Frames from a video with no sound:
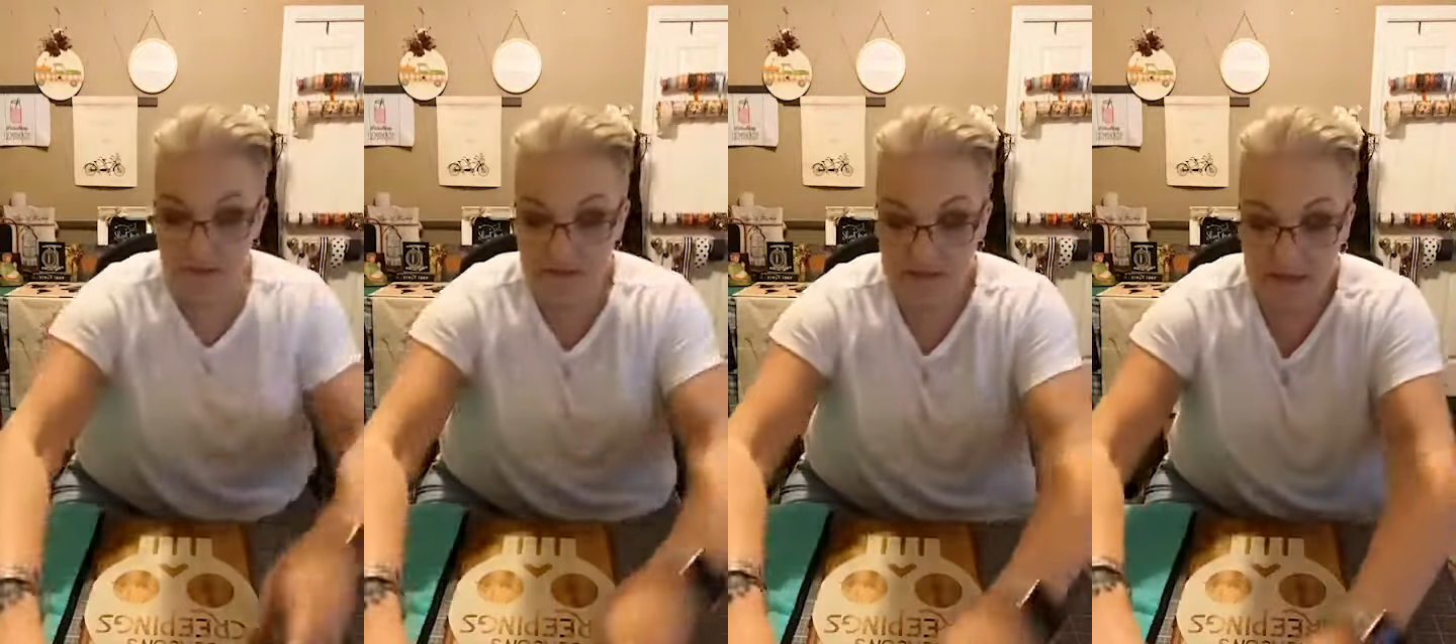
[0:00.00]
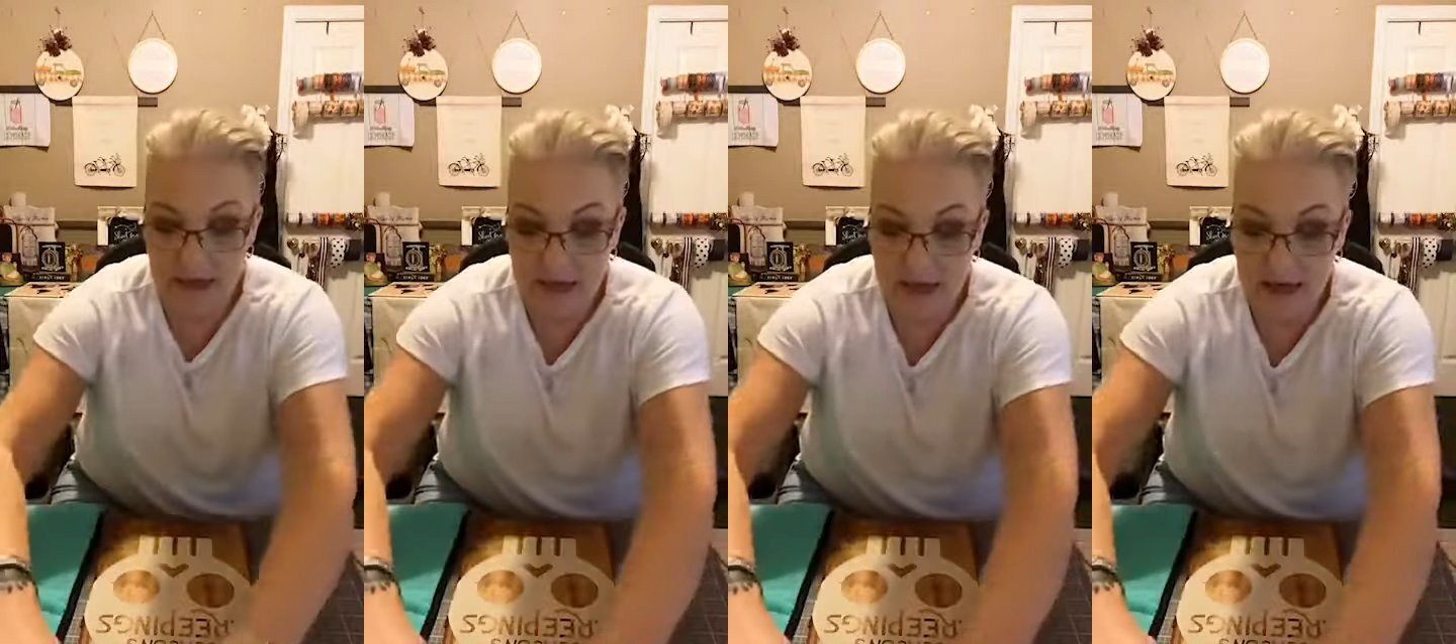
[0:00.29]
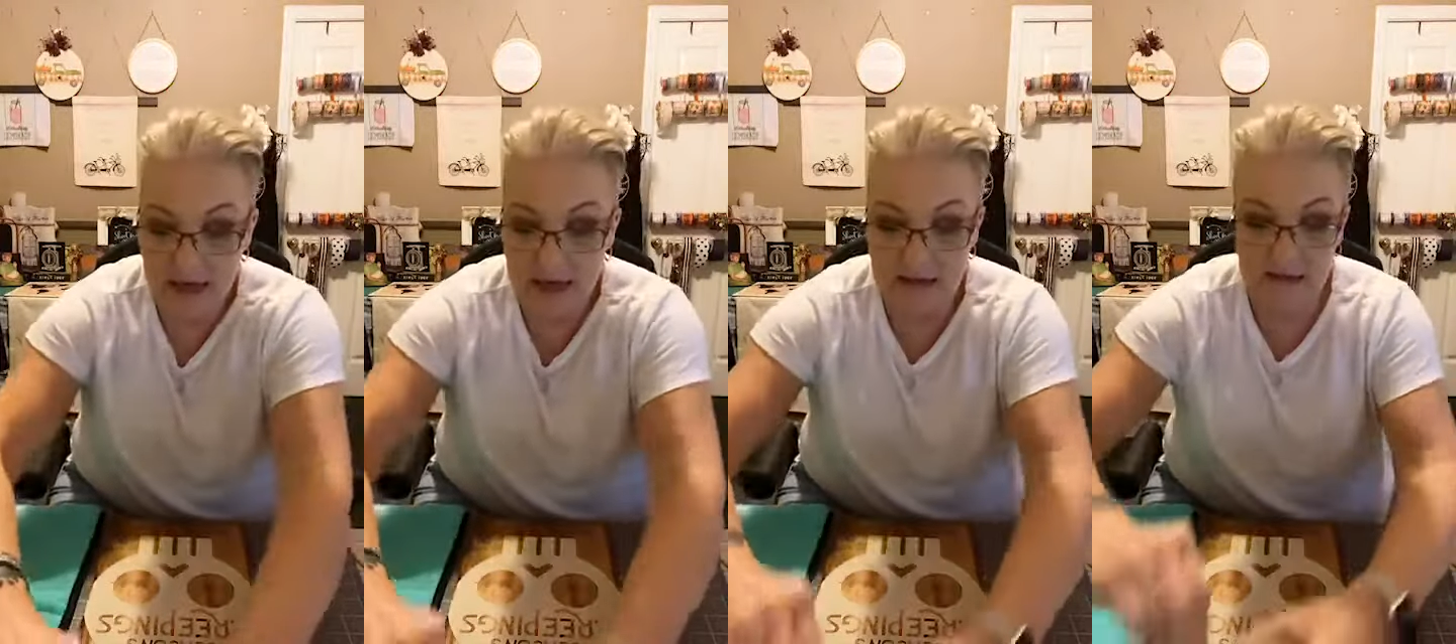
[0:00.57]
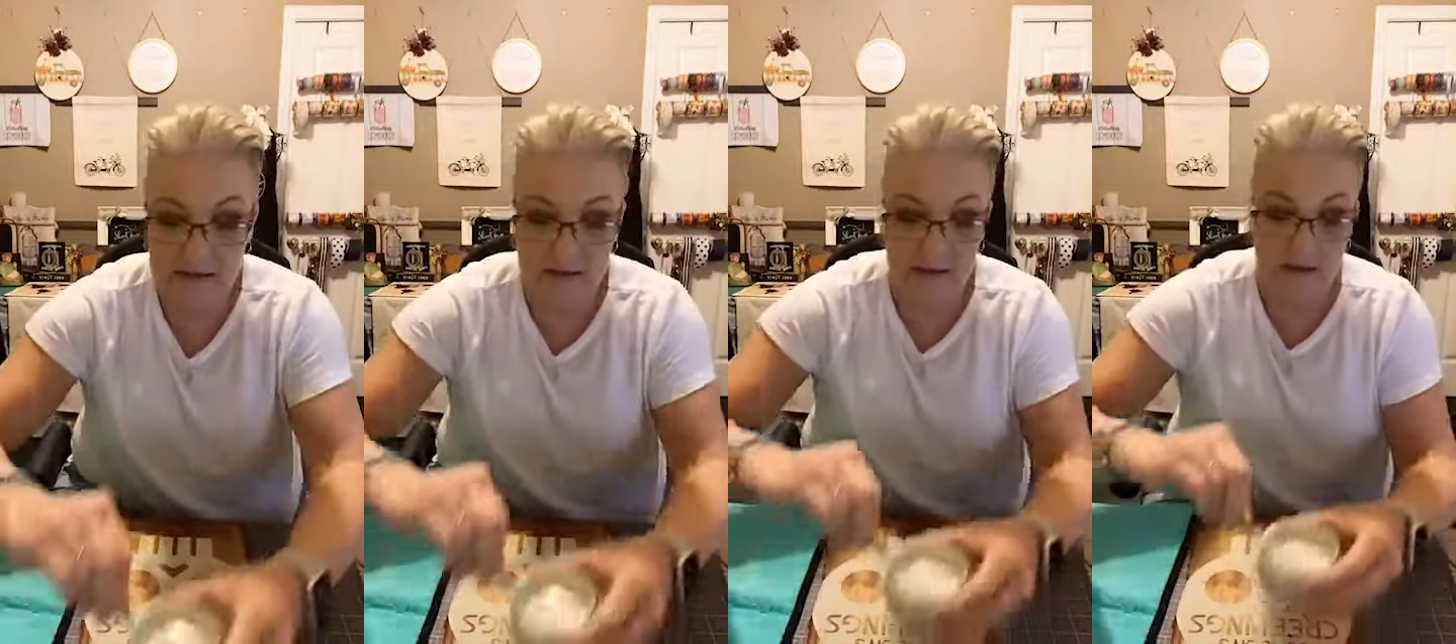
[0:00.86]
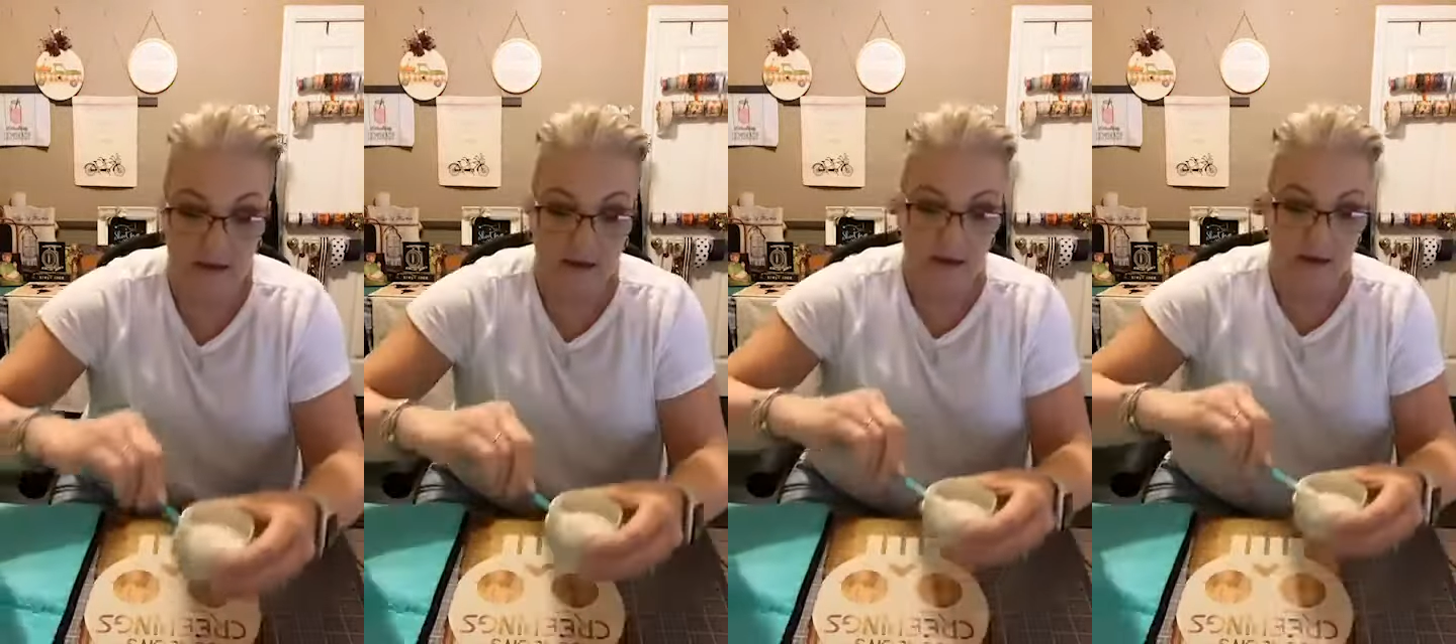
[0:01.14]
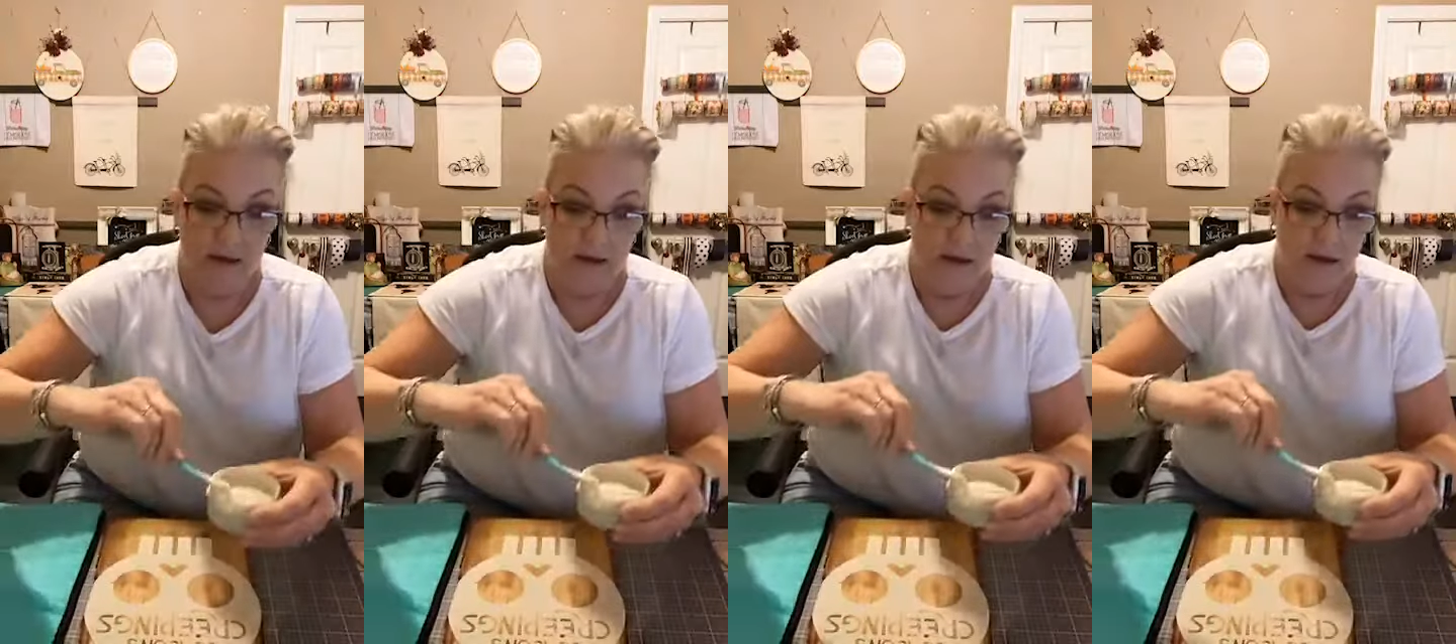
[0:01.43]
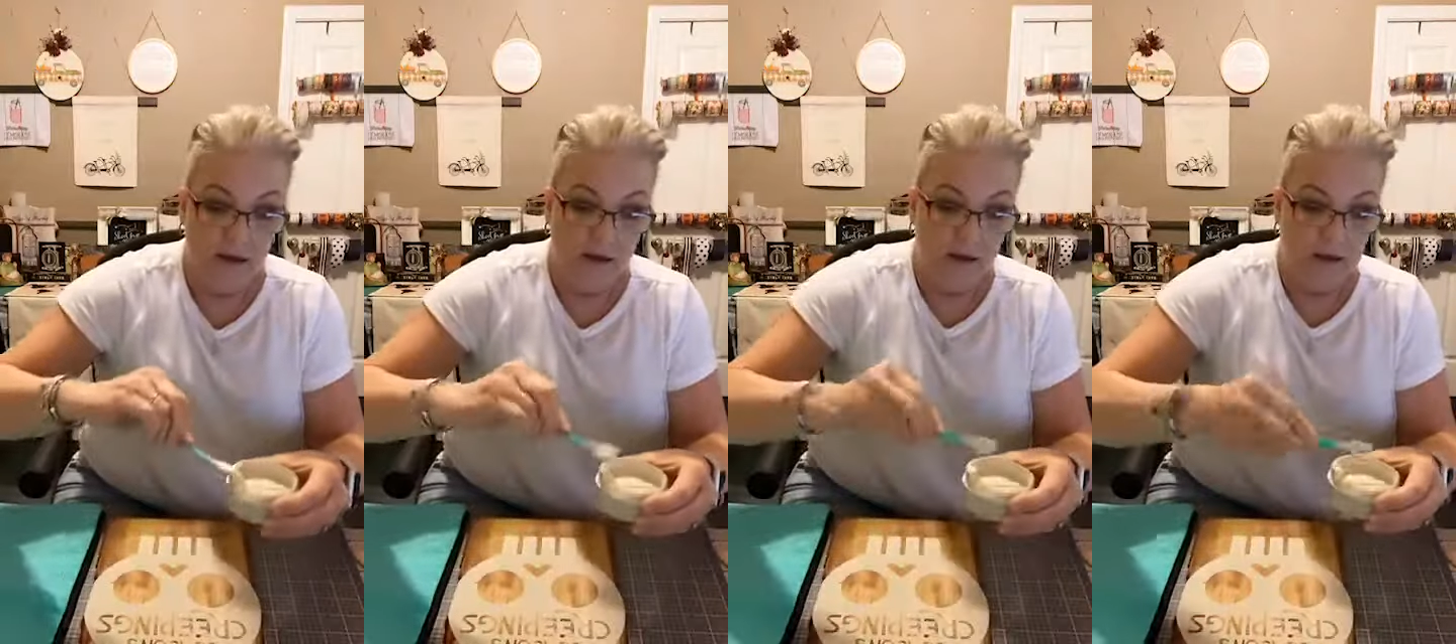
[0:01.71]
with that.
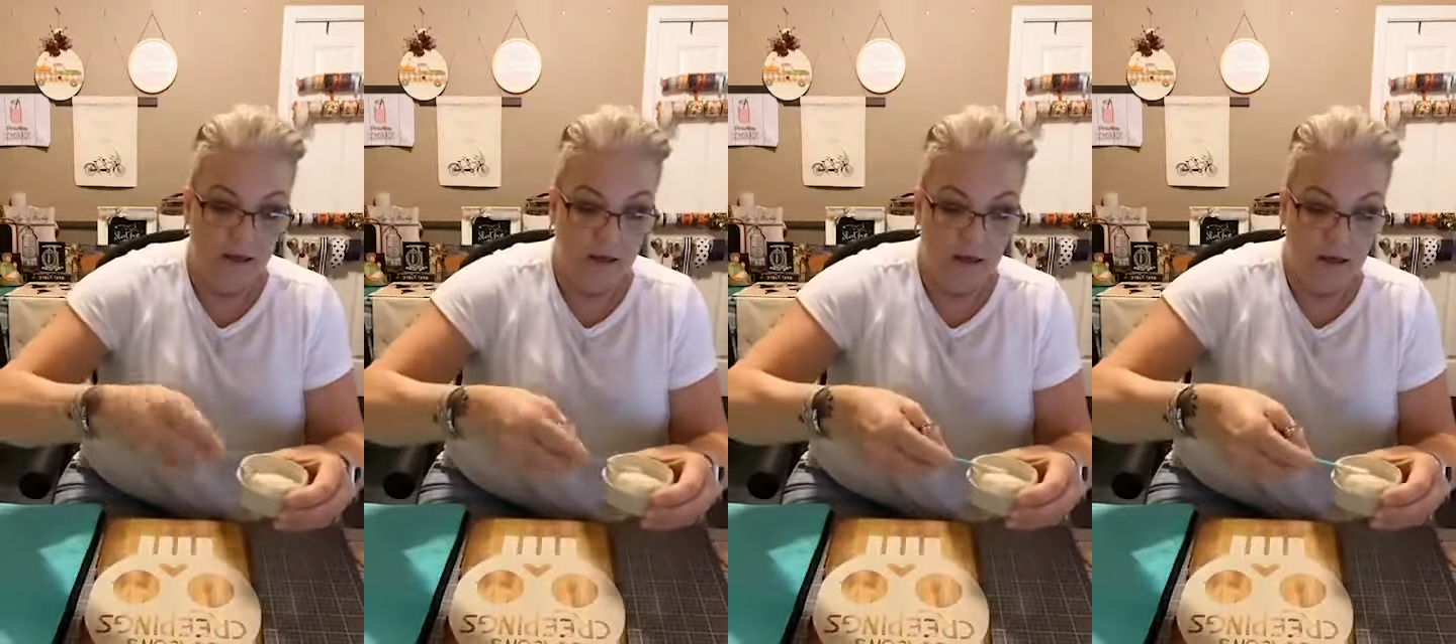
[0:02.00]
And